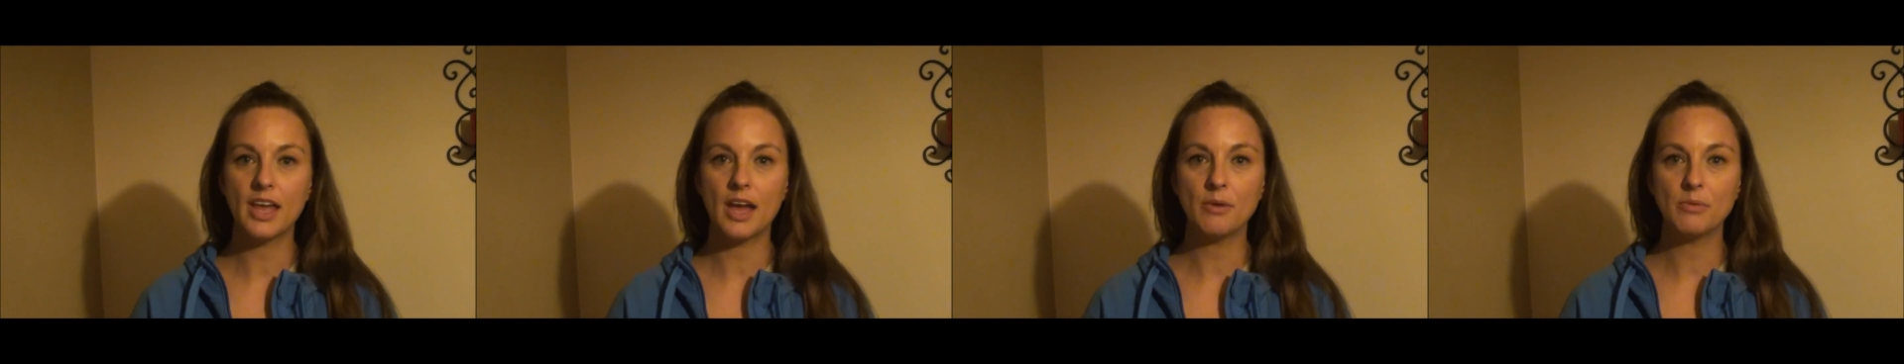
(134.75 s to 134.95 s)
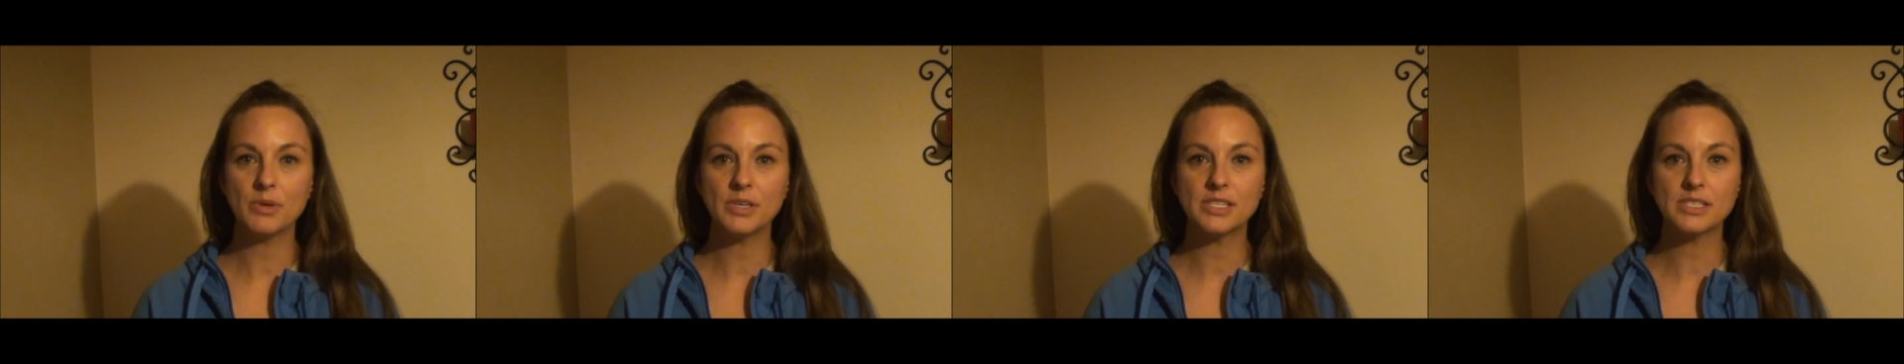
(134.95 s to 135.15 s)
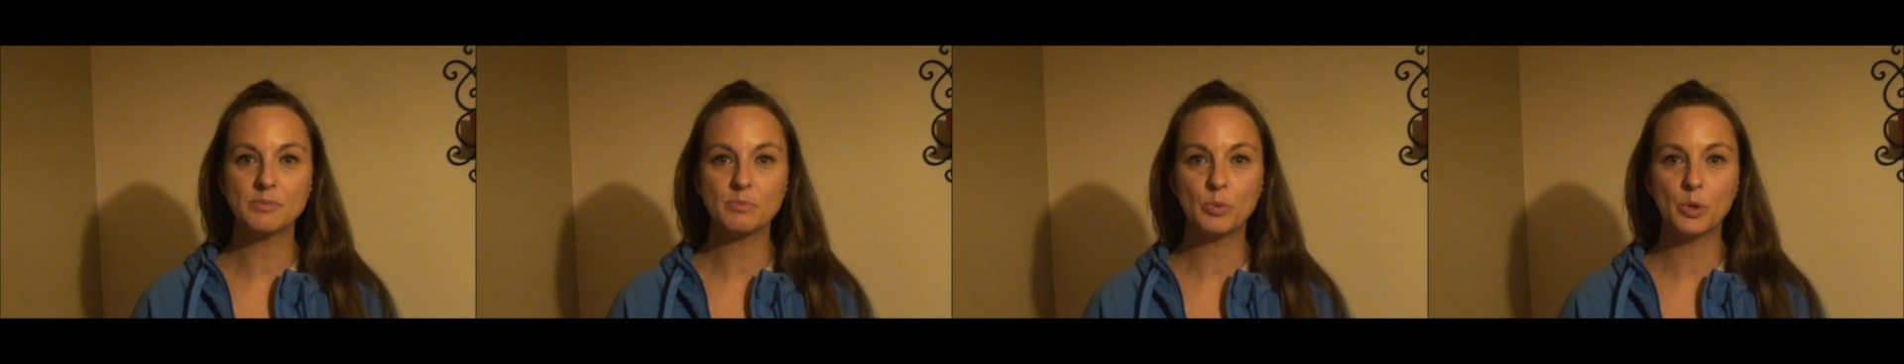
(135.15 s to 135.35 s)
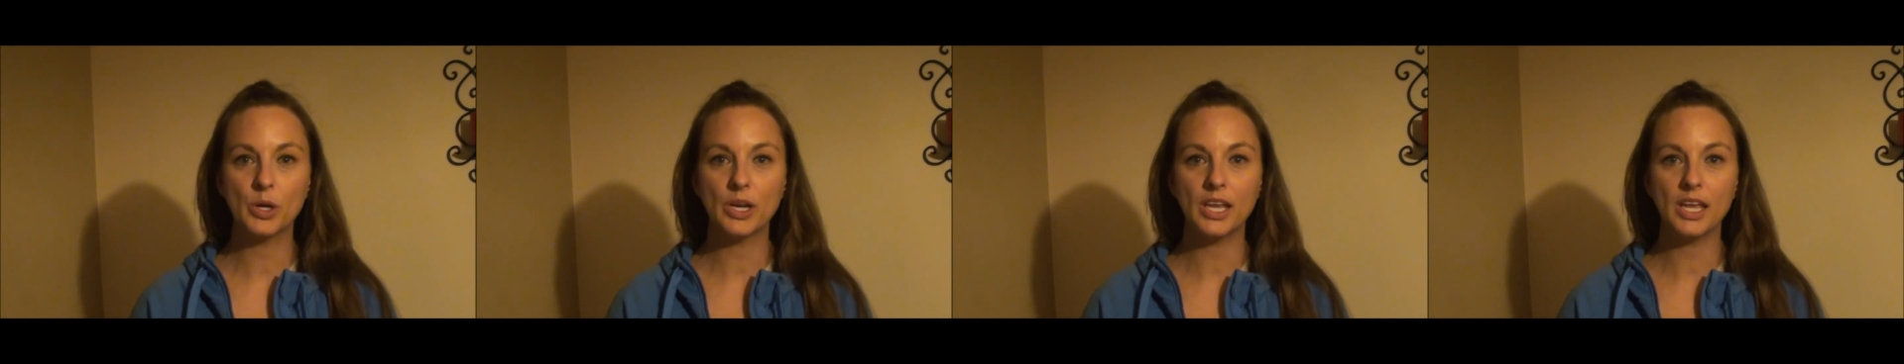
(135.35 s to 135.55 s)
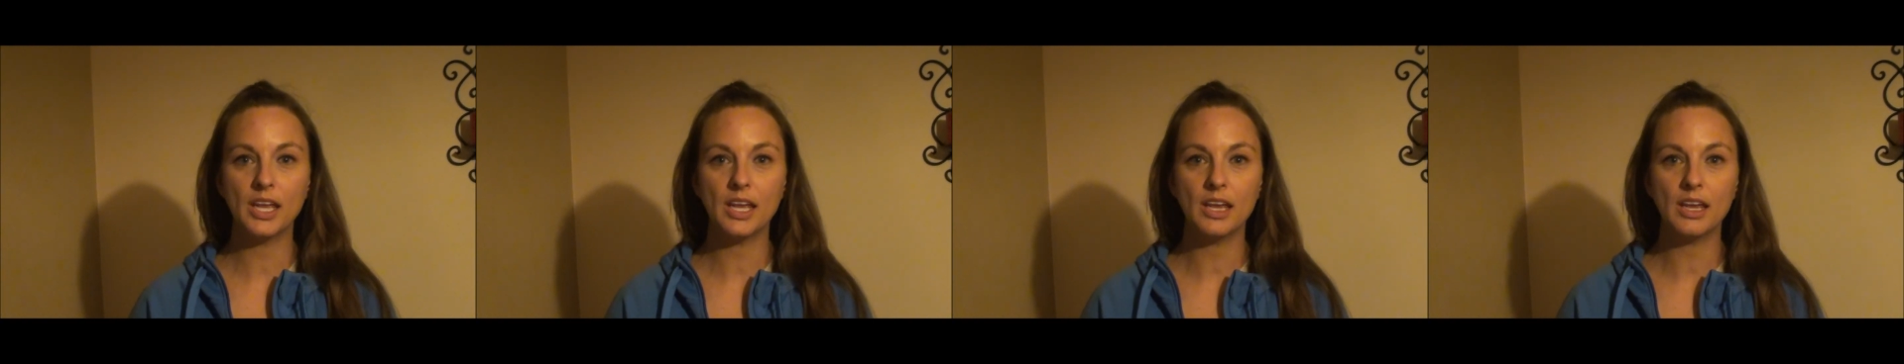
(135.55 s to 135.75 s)
That was
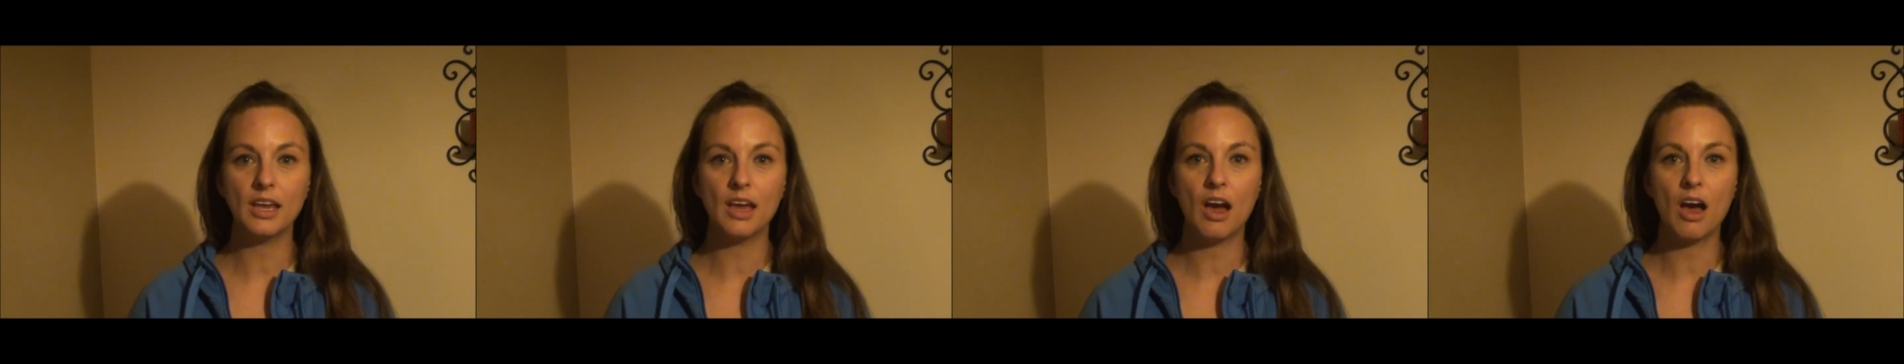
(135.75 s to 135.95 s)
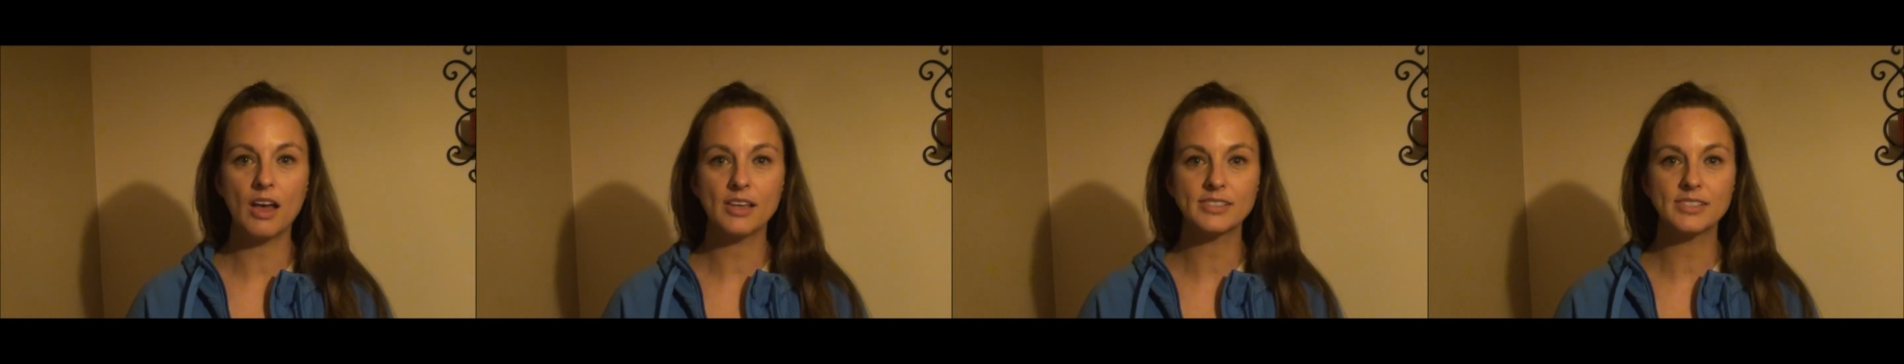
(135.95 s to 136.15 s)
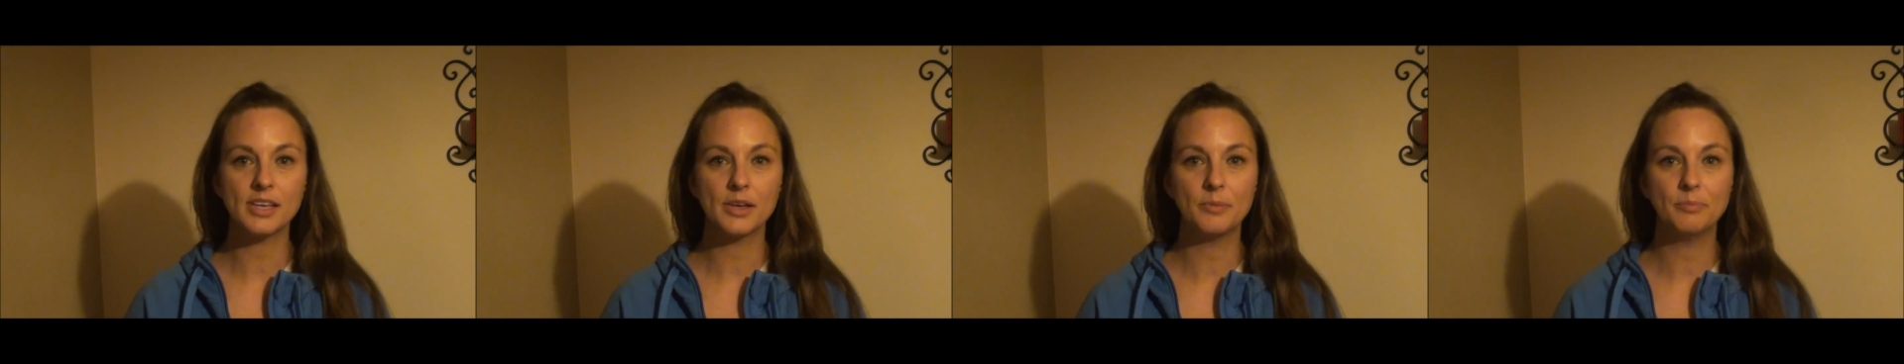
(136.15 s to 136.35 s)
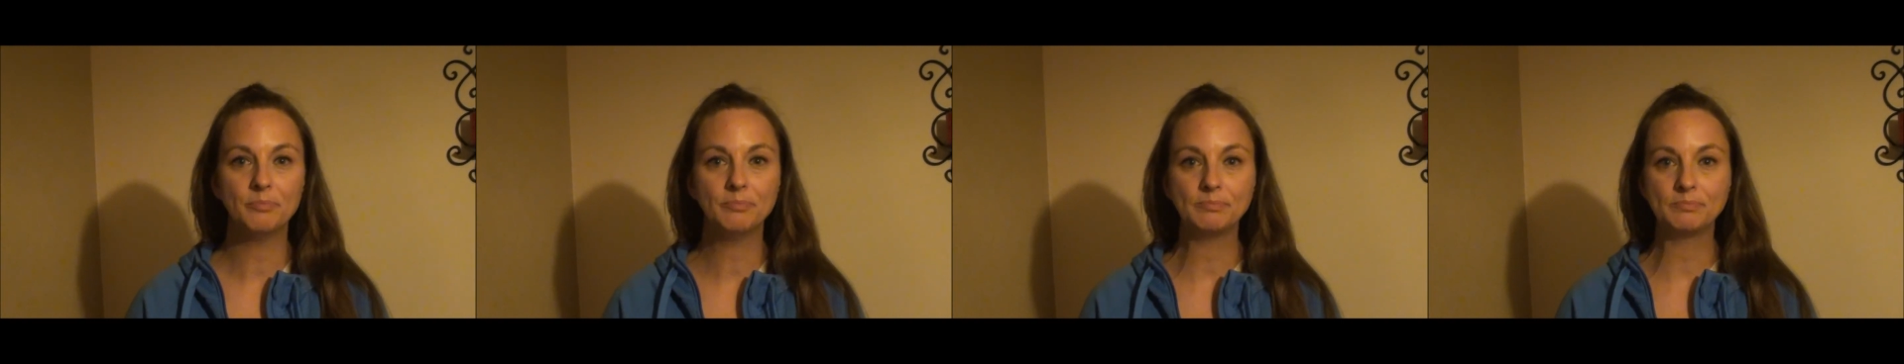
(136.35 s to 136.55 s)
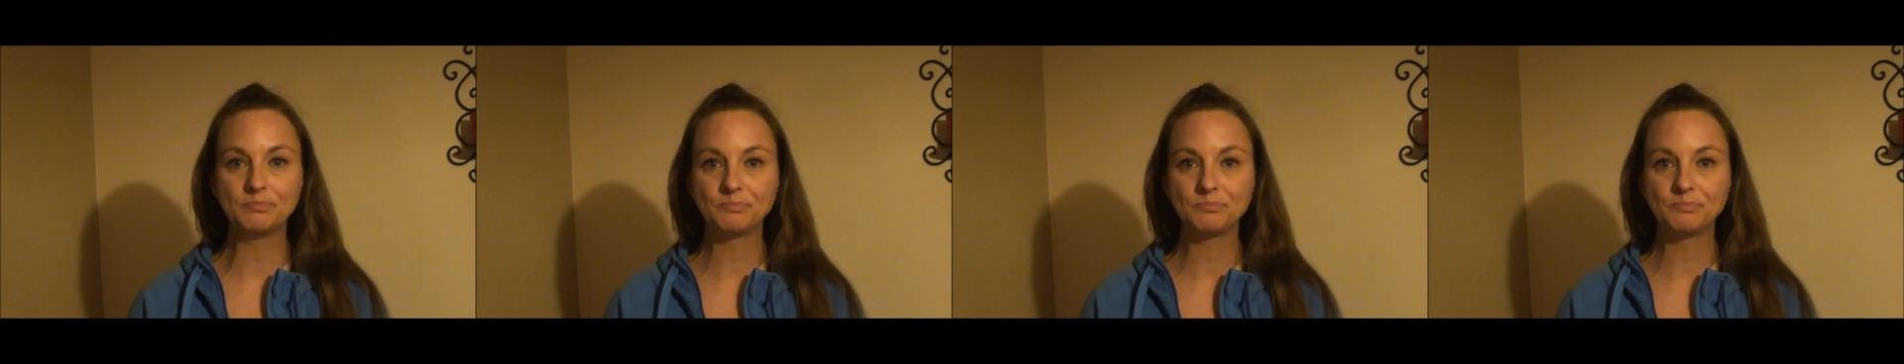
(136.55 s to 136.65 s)
pretty awesome